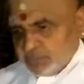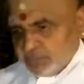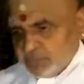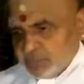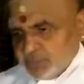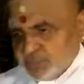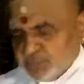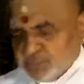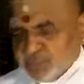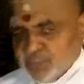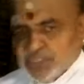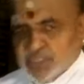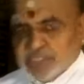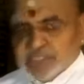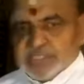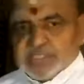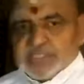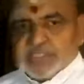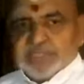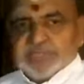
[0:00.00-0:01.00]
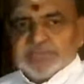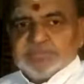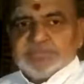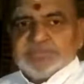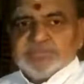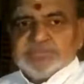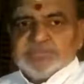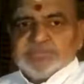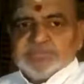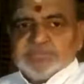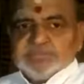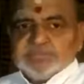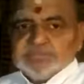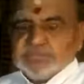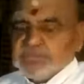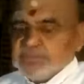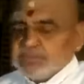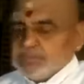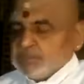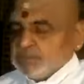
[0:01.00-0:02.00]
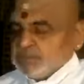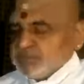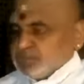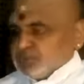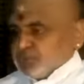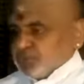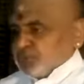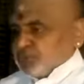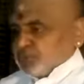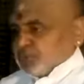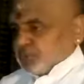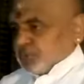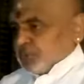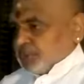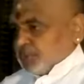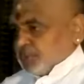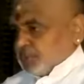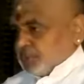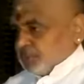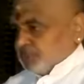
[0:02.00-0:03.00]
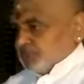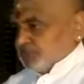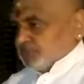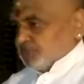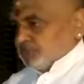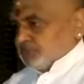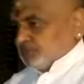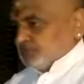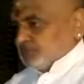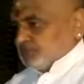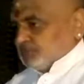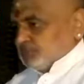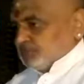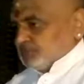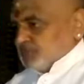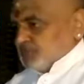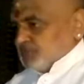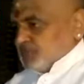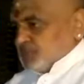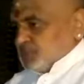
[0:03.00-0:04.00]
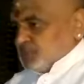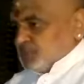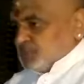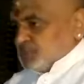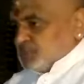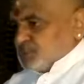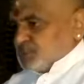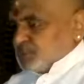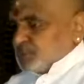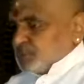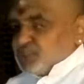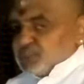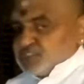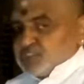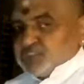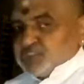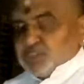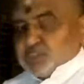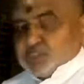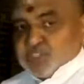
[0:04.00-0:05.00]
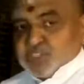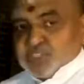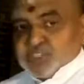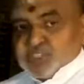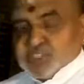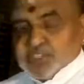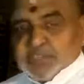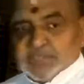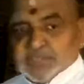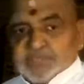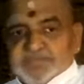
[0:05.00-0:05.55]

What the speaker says: intellect, chitta and senses are connected.